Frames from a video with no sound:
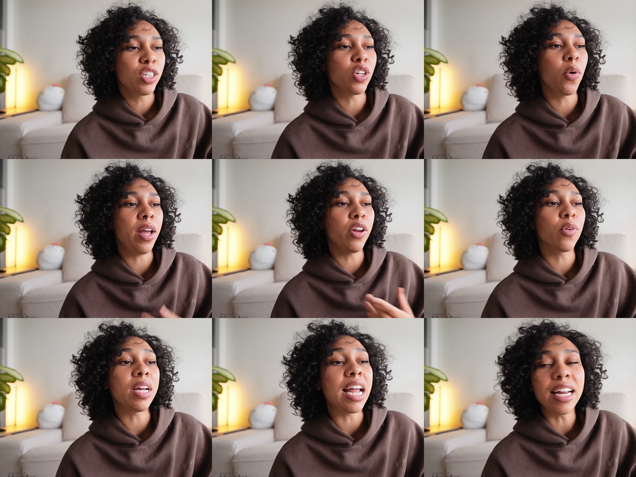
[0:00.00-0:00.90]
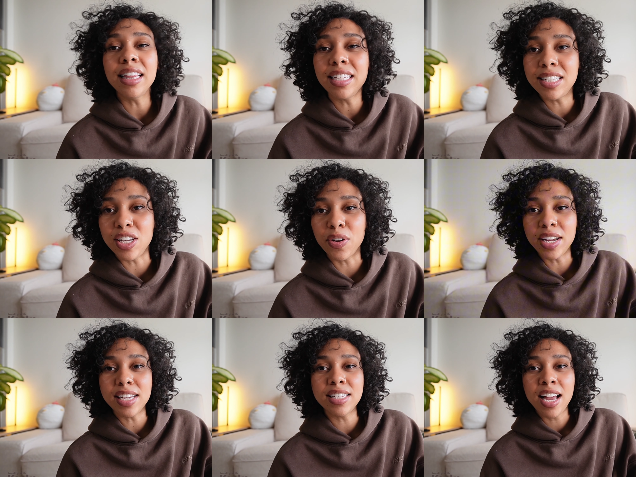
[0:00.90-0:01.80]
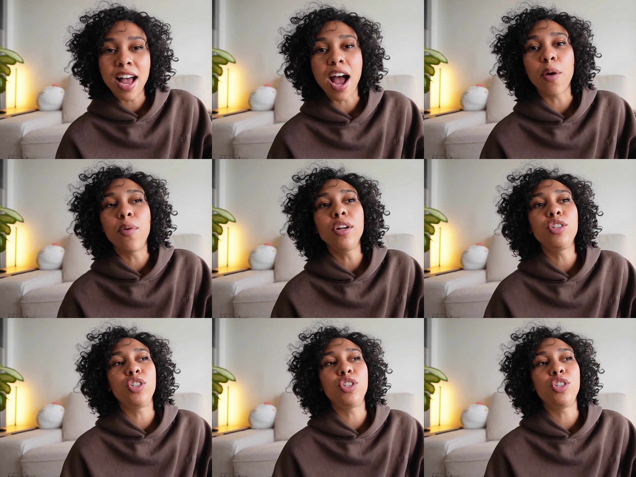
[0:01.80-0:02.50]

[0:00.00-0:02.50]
So in creating this series, I want to